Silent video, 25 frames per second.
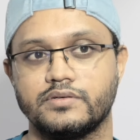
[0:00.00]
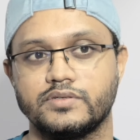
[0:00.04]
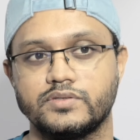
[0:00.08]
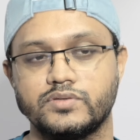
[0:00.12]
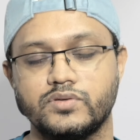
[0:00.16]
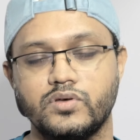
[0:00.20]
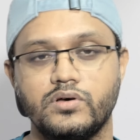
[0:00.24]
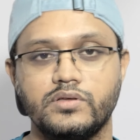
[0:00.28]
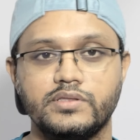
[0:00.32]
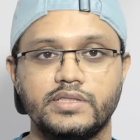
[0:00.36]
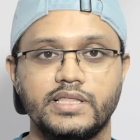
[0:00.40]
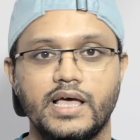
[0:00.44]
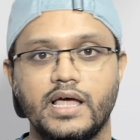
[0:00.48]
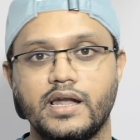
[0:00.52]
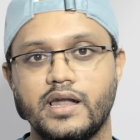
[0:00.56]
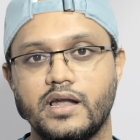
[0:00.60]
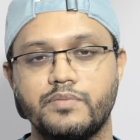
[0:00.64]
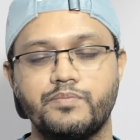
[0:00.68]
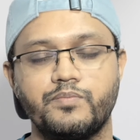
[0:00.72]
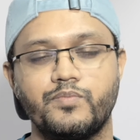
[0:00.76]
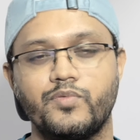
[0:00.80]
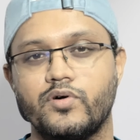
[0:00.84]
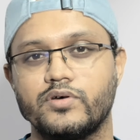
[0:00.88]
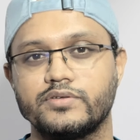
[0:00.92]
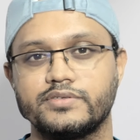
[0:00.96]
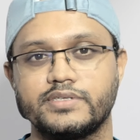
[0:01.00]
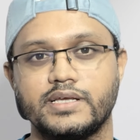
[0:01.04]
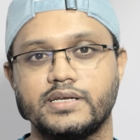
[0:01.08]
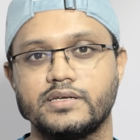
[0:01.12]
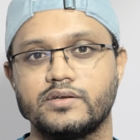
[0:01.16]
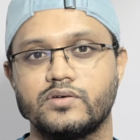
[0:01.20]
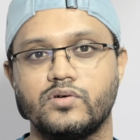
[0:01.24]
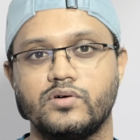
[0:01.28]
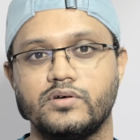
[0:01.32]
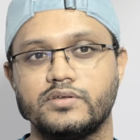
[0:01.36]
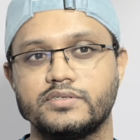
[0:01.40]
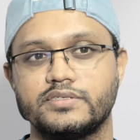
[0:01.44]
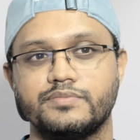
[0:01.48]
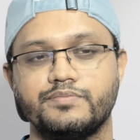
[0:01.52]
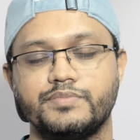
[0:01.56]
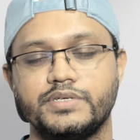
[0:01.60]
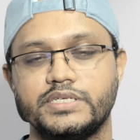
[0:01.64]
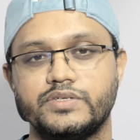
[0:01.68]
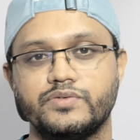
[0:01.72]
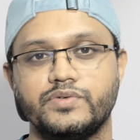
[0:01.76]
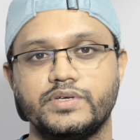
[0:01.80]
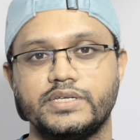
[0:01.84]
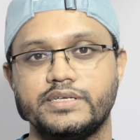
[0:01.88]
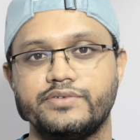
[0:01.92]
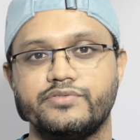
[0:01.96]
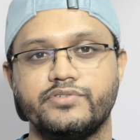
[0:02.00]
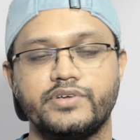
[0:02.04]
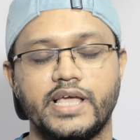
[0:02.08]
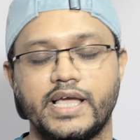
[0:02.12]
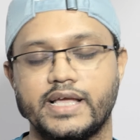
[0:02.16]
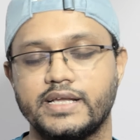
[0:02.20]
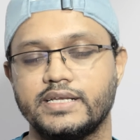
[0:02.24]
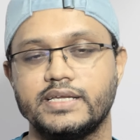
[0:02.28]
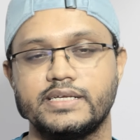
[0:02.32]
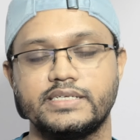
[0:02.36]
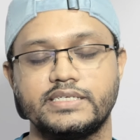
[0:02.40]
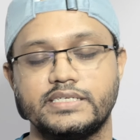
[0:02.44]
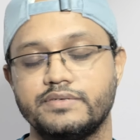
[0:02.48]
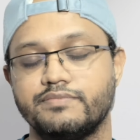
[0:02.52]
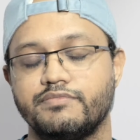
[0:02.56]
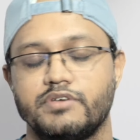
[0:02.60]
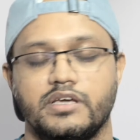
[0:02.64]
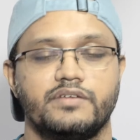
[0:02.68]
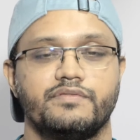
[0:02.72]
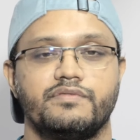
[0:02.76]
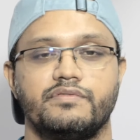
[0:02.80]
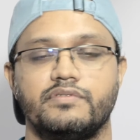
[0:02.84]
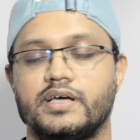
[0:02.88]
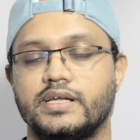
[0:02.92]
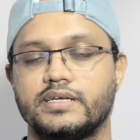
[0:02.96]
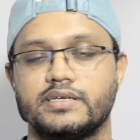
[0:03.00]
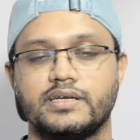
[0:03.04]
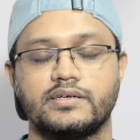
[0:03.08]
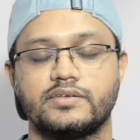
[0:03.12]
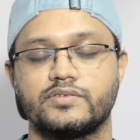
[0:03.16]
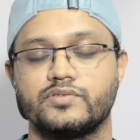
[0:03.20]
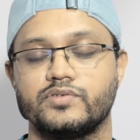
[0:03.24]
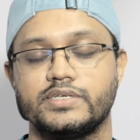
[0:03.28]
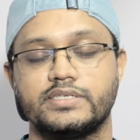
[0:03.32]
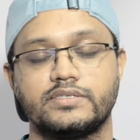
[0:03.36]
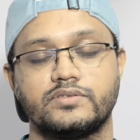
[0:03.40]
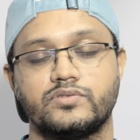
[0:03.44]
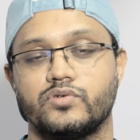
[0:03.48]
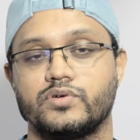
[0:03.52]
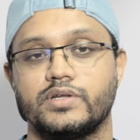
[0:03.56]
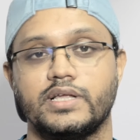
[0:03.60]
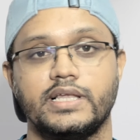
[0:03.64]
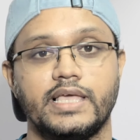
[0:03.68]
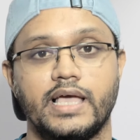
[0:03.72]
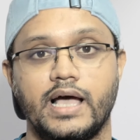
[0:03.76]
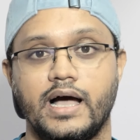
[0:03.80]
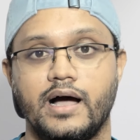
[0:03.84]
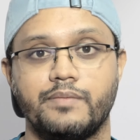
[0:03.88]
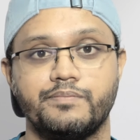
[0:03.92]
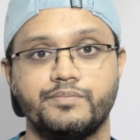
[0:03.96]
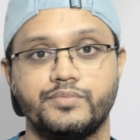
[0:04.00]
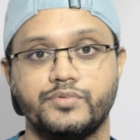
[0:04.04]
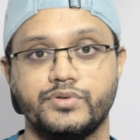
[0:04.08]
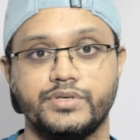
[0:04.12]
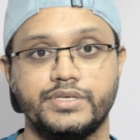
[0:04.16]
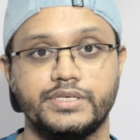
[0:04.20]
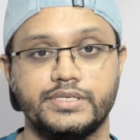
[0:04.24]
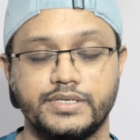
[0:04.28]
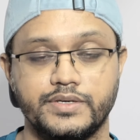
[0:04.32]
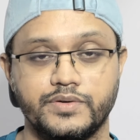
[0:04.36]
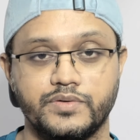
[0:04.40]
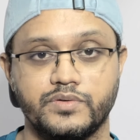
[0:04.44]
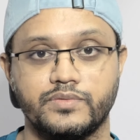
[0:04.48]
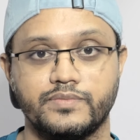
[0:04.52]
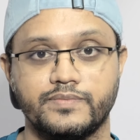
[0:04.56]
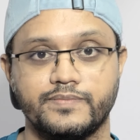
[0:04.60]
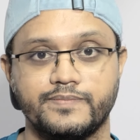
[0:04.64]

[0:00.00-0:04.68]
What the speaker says: So there are pros and cons between React Native and Flutter. So it's totally up to you.